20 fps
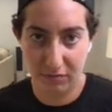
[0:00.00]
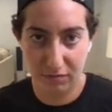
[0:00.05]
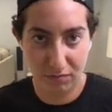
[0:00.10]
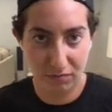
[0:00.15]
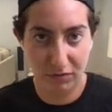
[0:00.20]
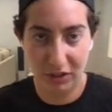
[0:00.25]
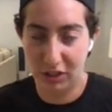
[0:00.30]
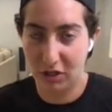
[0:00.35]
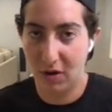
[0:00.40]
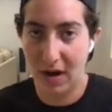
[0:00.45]

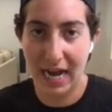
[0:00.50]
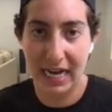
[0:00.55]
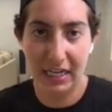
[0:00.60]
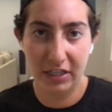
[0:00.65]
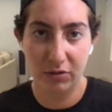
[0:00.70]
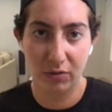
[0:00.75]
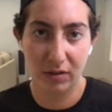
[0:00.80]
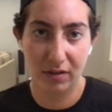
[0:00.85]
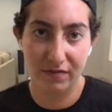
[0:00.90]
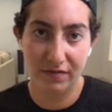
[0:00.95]
any
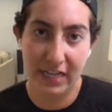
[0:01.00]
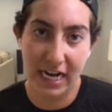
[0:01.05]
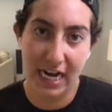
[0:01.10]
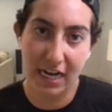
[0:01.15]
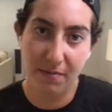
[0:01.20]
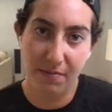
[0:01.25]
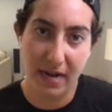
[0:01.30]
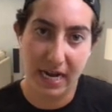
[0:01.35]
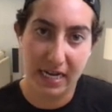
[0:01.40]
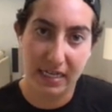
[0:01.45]
sort of
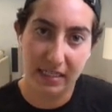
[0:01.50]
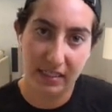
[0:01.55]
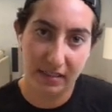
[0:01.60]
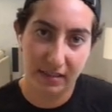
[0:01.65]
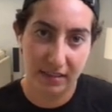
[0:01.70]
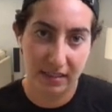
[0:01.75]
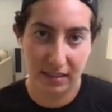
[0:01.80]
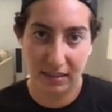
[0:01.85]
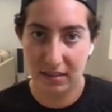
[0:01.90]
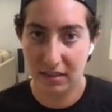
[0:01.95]
database
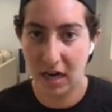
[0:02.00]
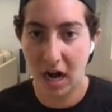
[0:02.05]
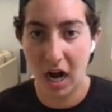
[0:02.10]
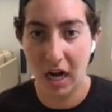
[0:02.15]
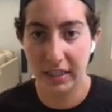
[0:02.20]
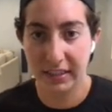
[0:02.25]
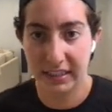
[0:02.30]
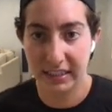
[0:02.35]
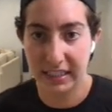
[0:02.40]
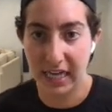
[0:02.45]

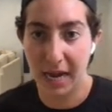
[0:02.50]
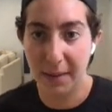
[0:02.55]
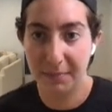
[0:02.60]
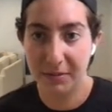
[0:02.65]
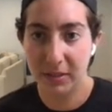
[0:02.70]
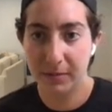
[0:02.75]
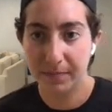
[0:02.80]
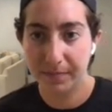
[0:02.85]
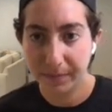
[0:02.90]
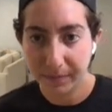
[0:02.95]
concept,